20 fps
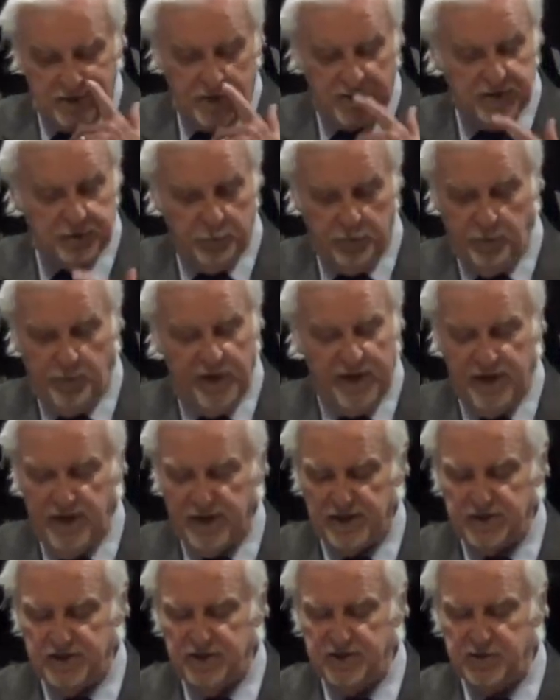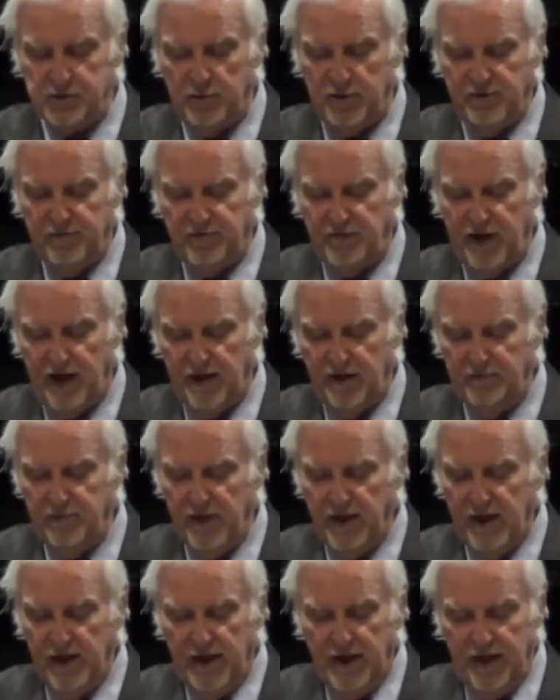Because we read in Exodus 25,
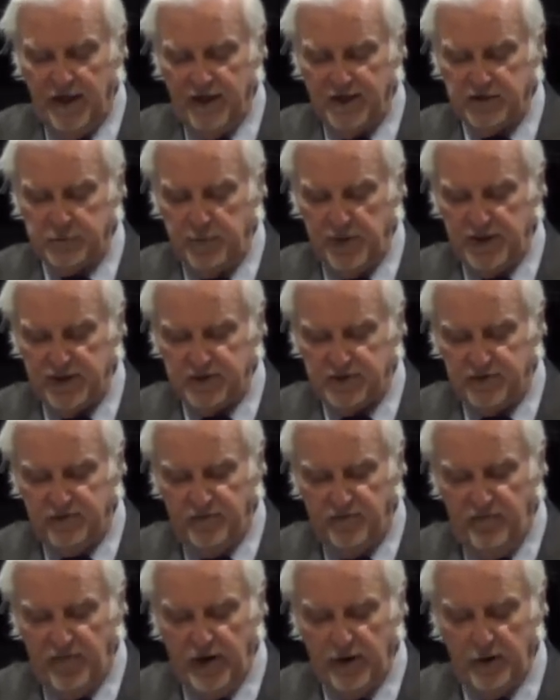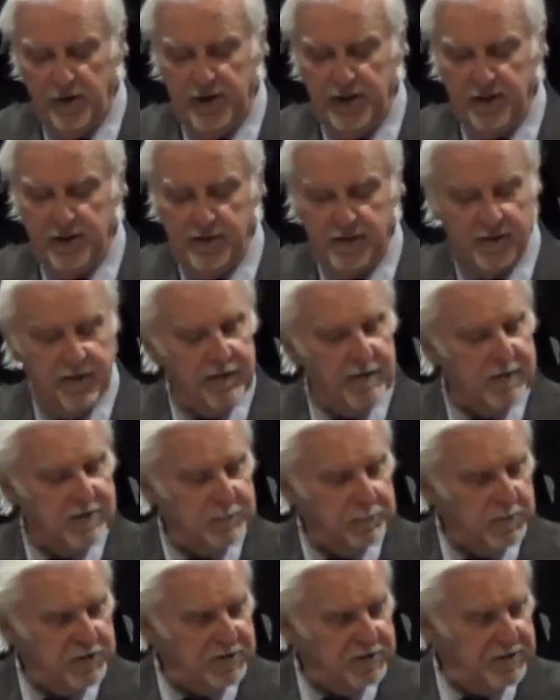it speaks very
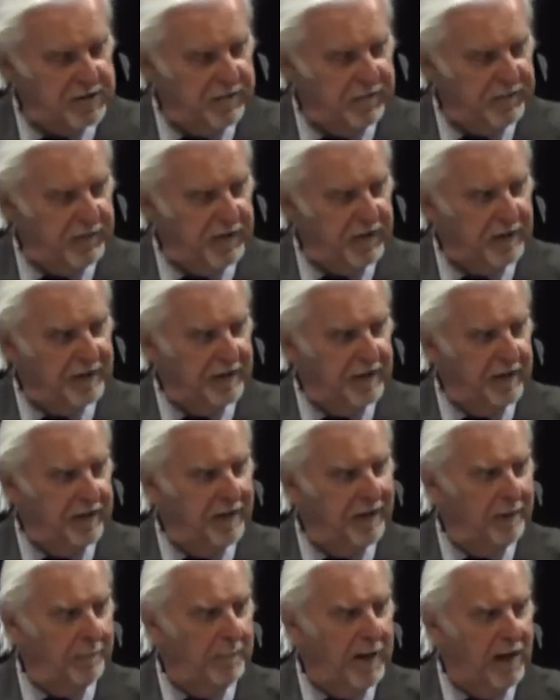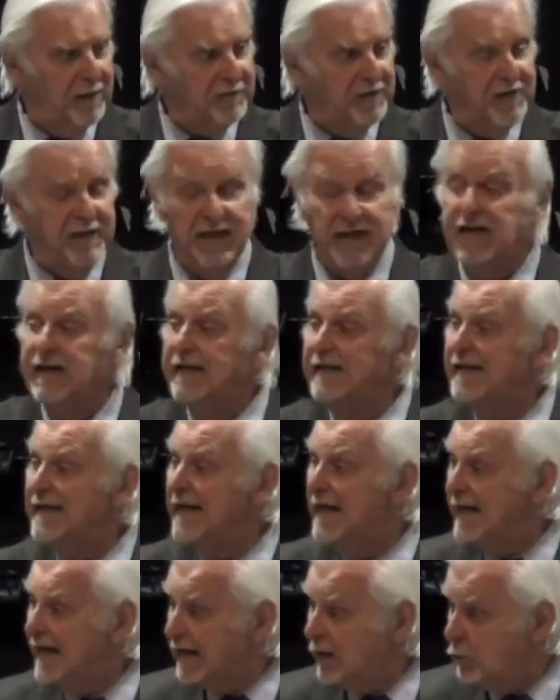specifically about the
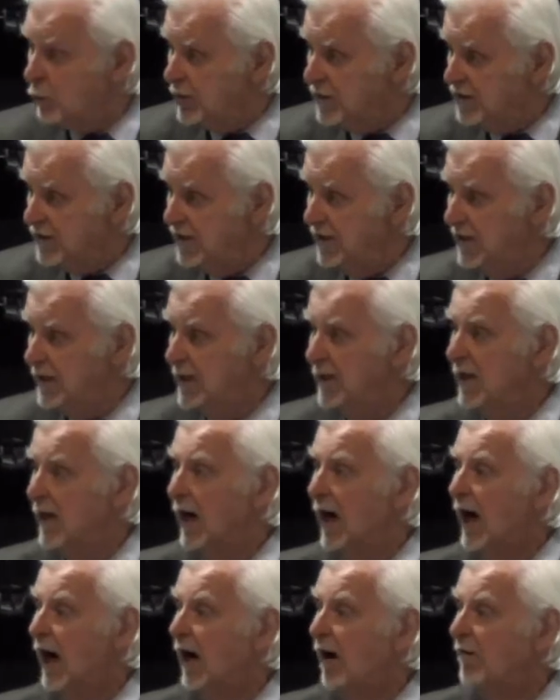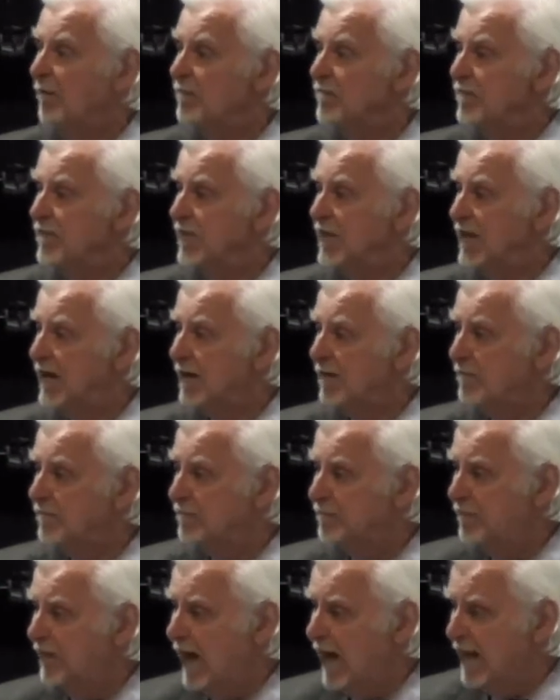iniquity of the
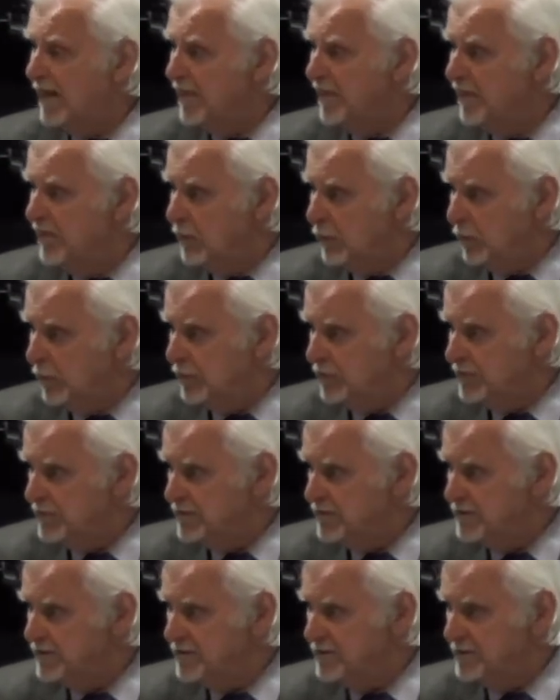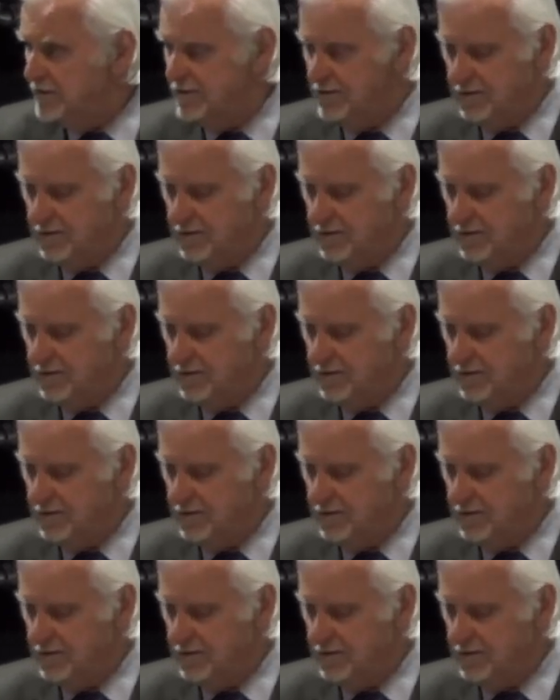fathers.